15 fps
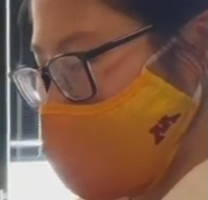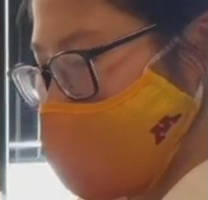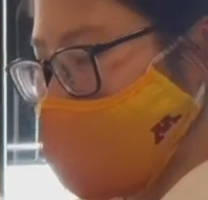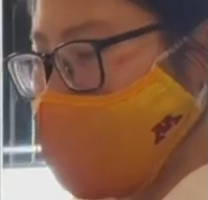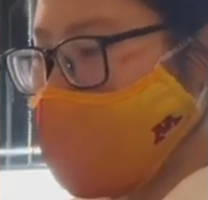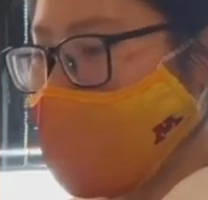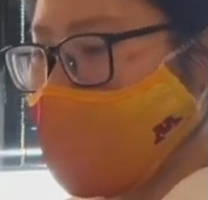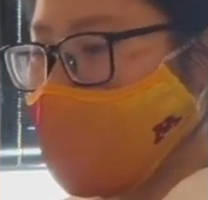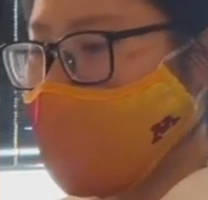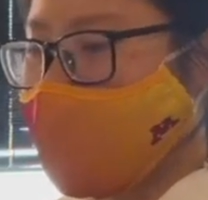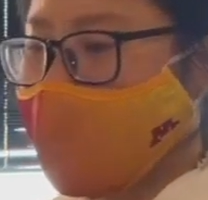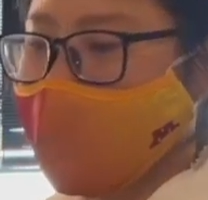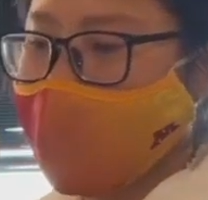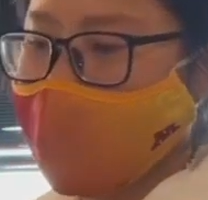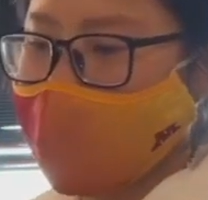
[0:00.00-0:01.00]
We
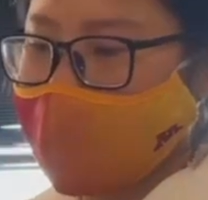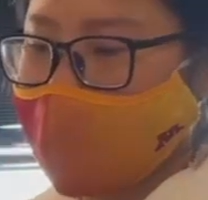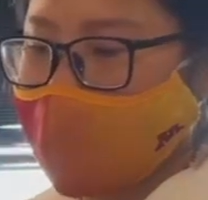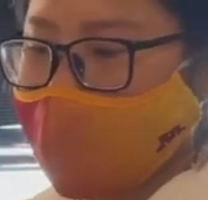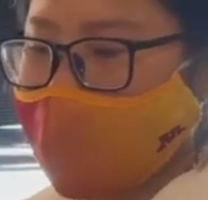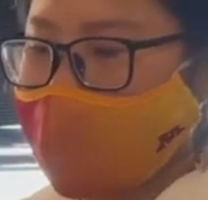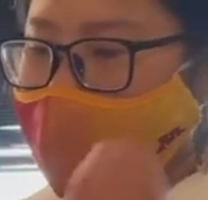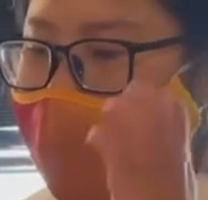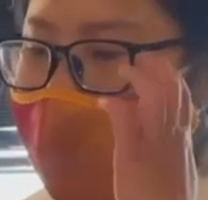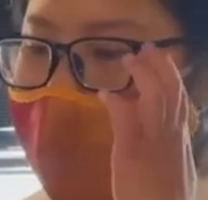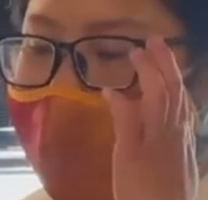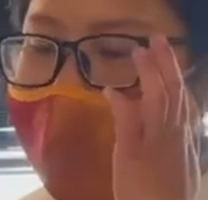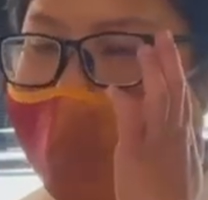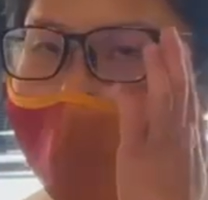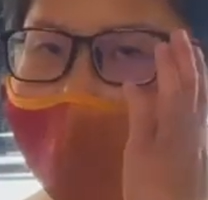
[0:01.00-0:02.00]
are using glass wool
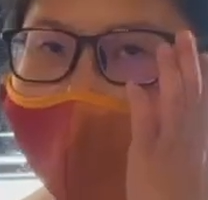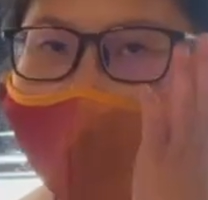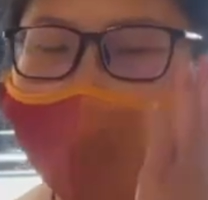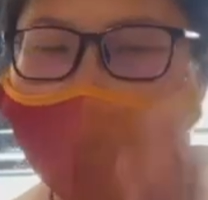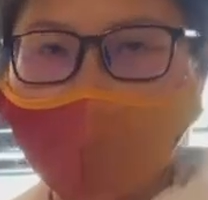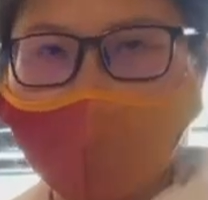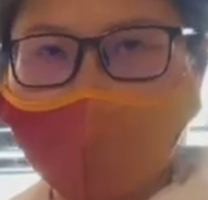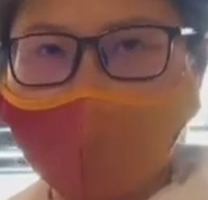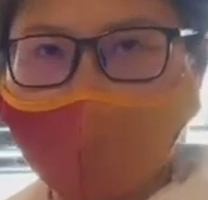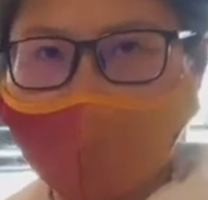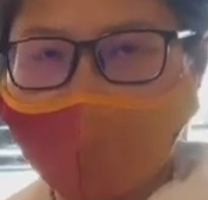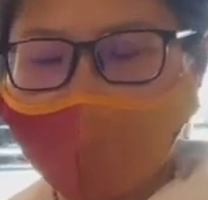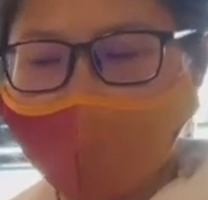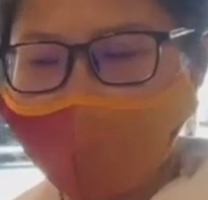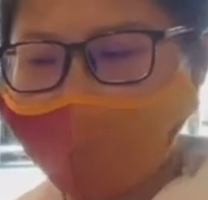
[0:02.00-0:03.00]
for the forced
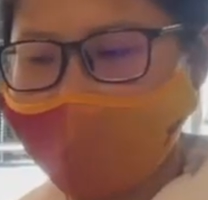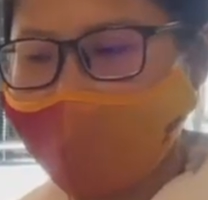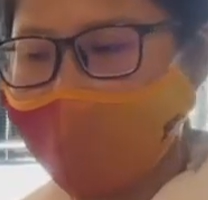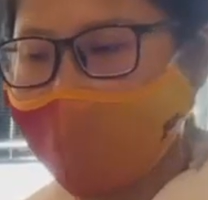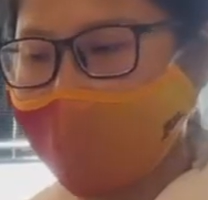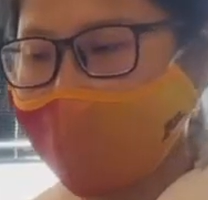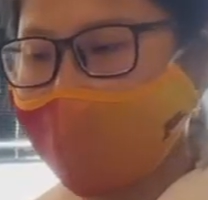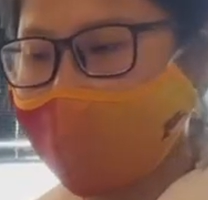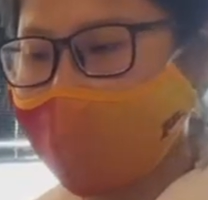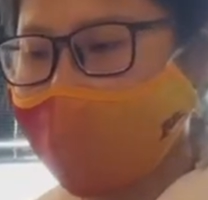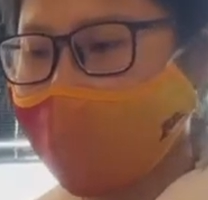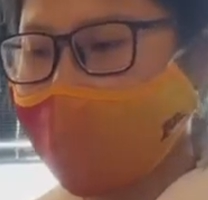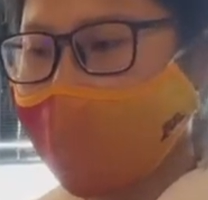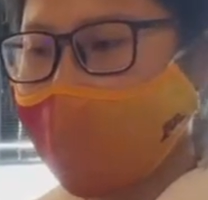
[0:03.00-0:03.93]
draft because